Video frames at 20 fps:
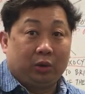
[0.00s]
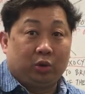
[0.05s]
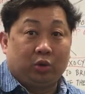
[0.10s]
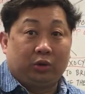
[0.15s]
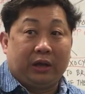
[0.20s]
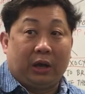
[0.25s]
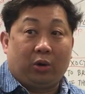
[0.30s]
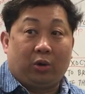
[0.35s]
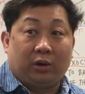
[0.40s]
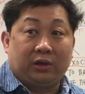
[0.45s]
to
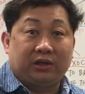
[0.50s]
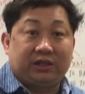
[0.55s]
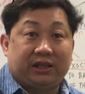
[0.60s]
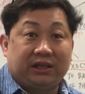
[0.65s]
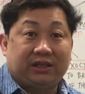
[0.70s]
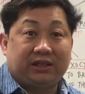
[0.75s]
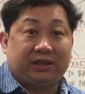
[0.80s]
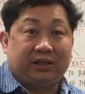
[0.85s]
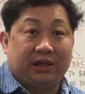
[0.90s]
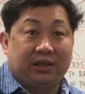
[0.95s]
the
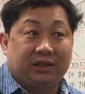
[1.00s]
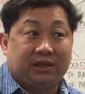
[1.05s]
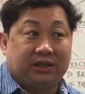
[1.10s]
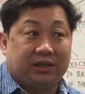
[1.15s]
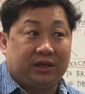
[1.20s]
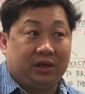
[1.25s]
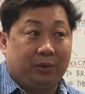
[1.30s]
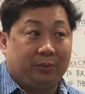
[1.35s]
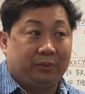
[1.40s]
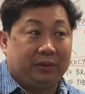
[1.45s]

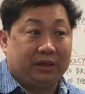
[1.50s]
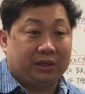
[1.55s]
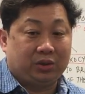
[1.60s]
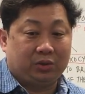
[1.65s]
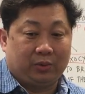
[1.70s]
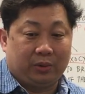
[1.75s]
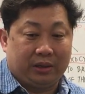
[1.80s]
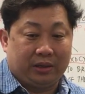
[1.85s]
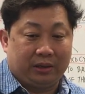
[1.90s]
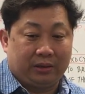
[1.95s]
consistency of
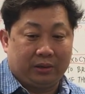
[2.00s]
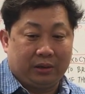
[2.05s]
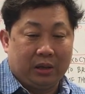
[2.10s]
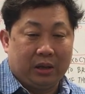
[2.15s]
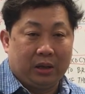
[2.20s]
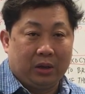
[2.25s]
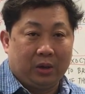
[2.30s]
this one.